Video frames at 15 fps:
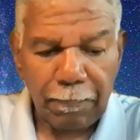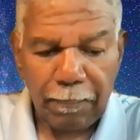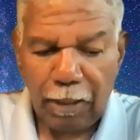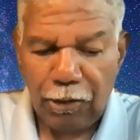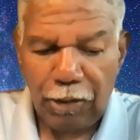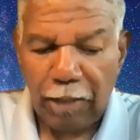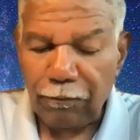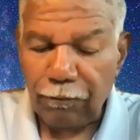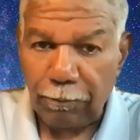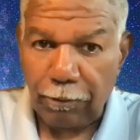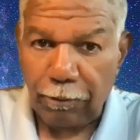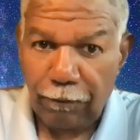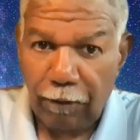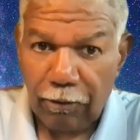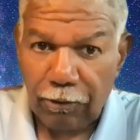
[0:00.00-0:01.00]
They're not from
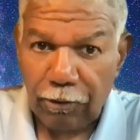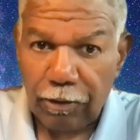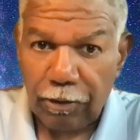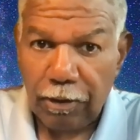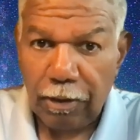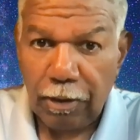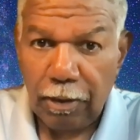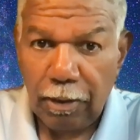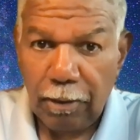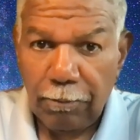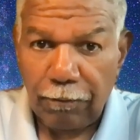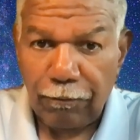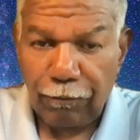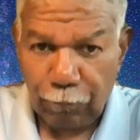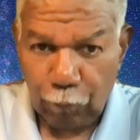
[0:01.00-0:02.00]
the Father,
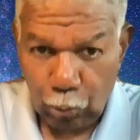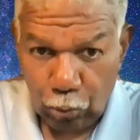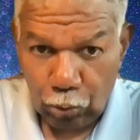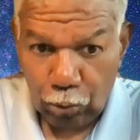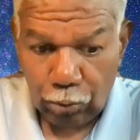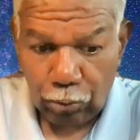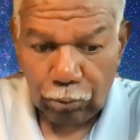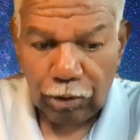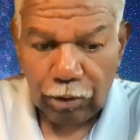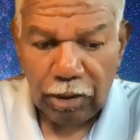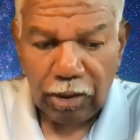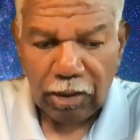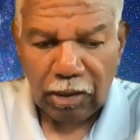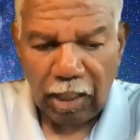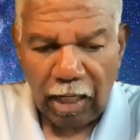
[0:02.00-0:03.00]
but from the world,
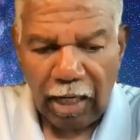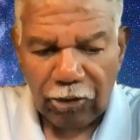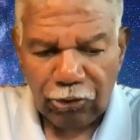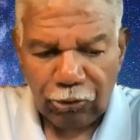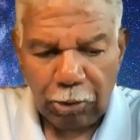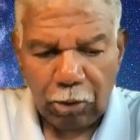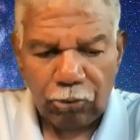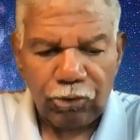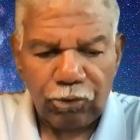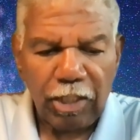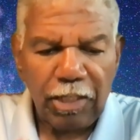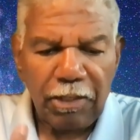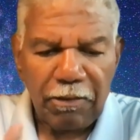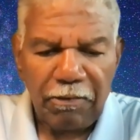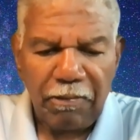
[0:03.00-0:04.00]
the cosmos.
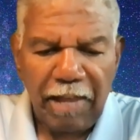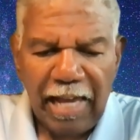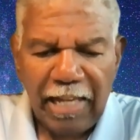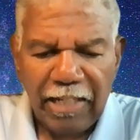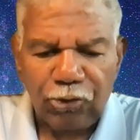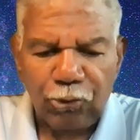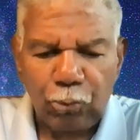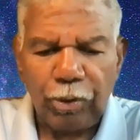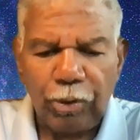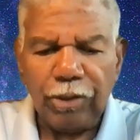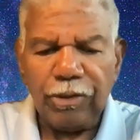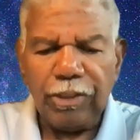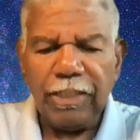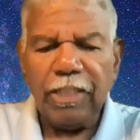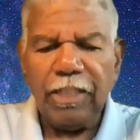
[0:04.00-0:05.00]
That is
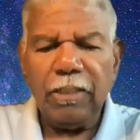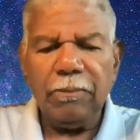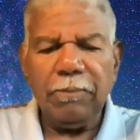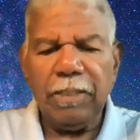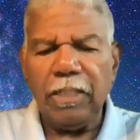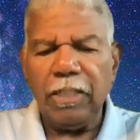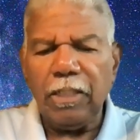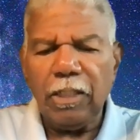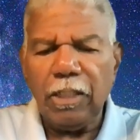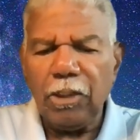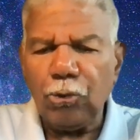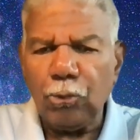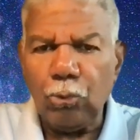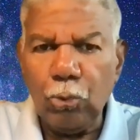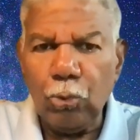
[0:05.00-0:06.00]
where the enemy
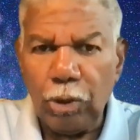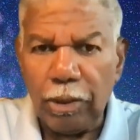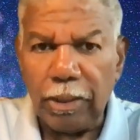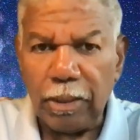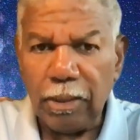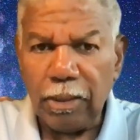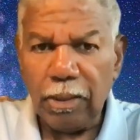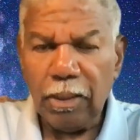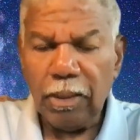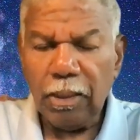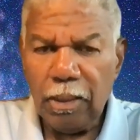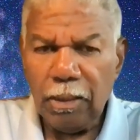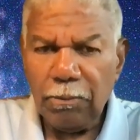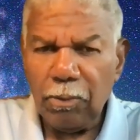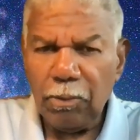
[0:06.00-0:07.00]
is ruling.
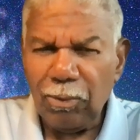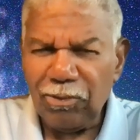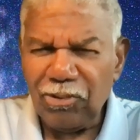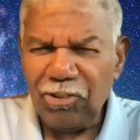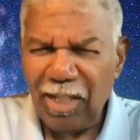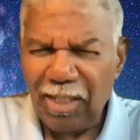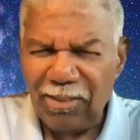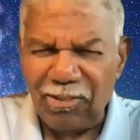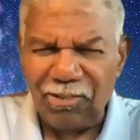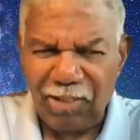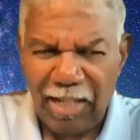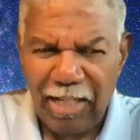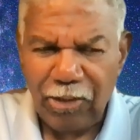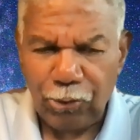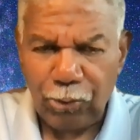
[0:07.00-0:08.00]
But what's John
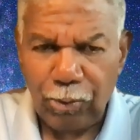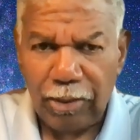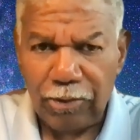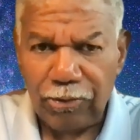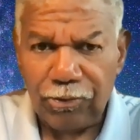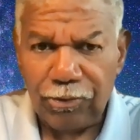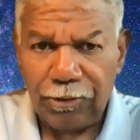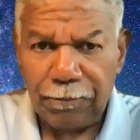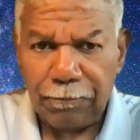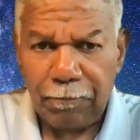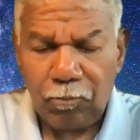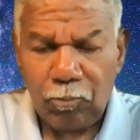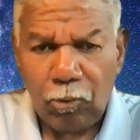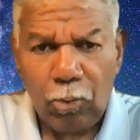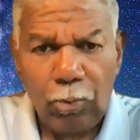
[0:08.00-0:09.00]
saying to us?
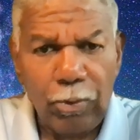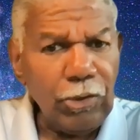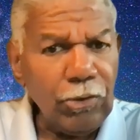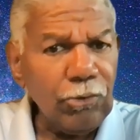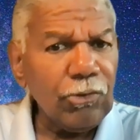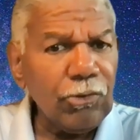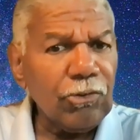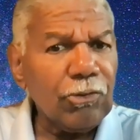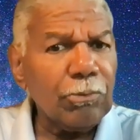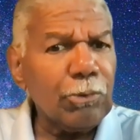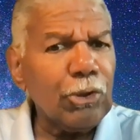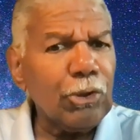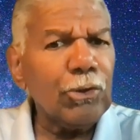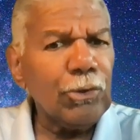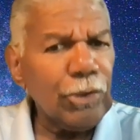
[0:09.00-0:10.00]
We use some
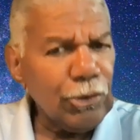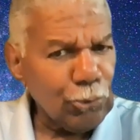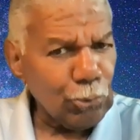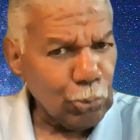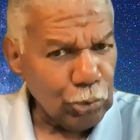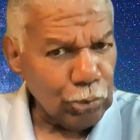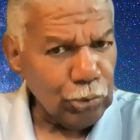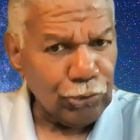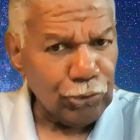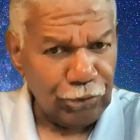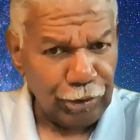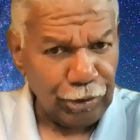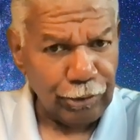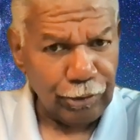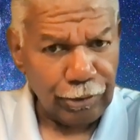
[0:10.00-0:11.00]
curious words
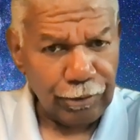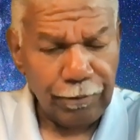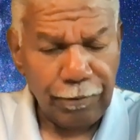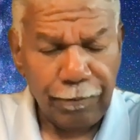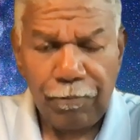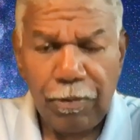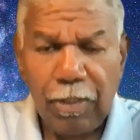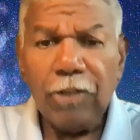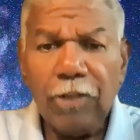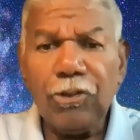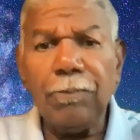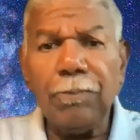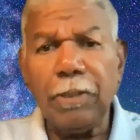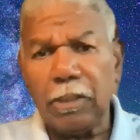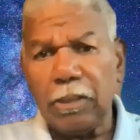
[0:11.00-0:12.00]
here.
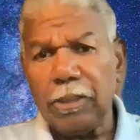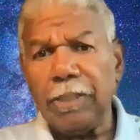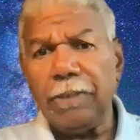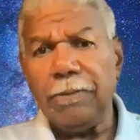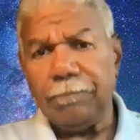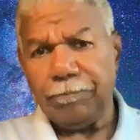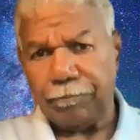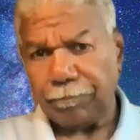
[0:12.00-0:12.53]
Typically,